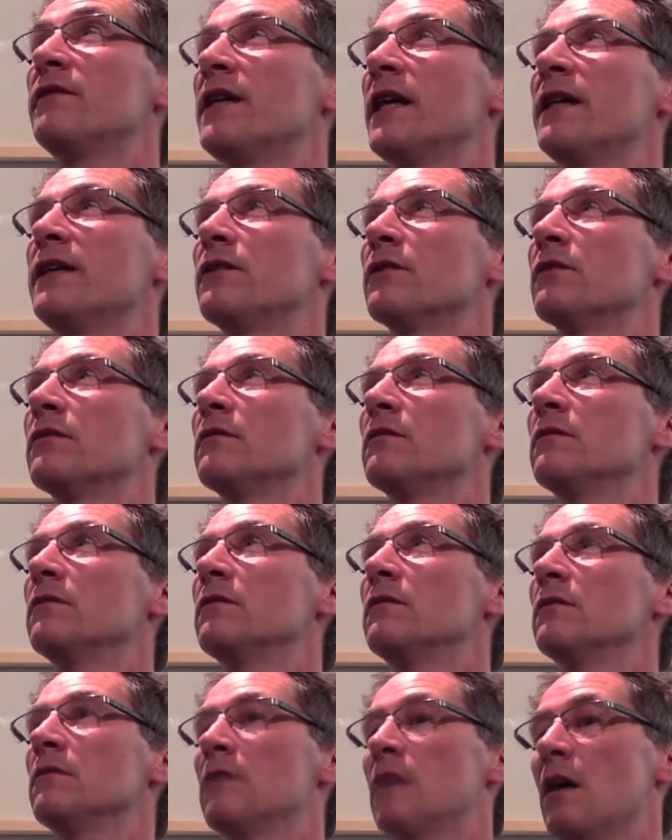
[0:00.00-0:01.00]
days
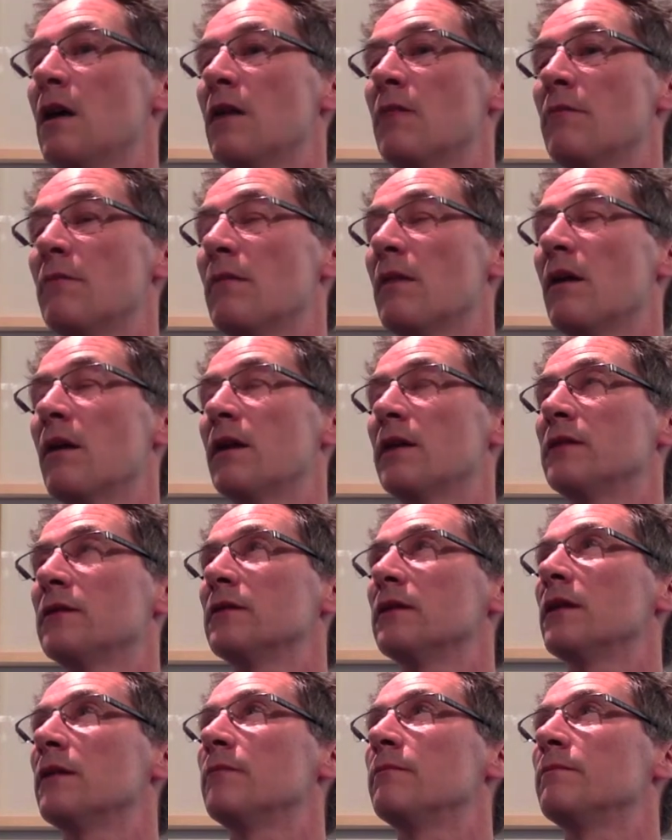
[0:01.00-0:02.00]
on,
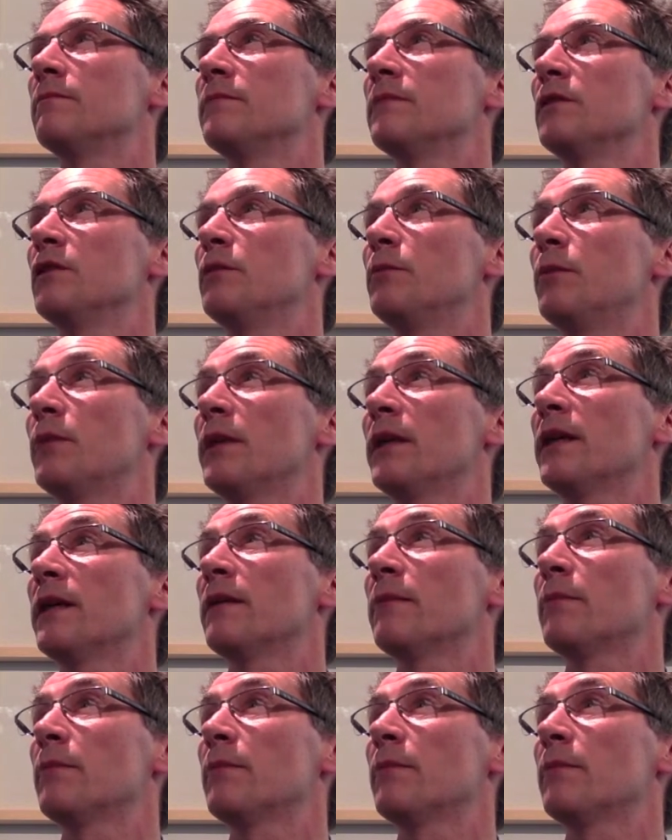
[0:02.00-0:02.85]
you put it in a